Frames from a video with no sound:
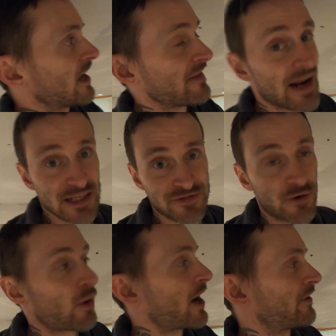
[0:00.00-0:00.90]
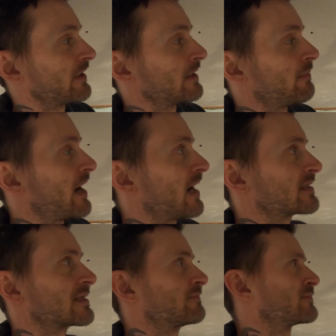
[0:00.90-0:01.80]
And then as for wiring the
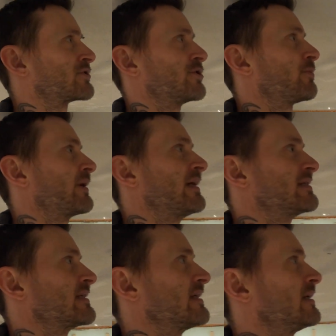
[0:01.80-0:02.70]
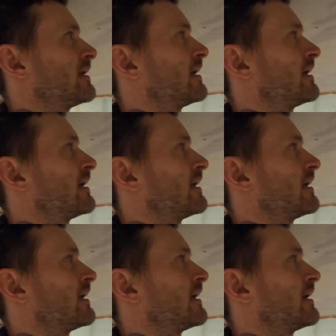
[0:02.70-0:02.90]
box, super easy.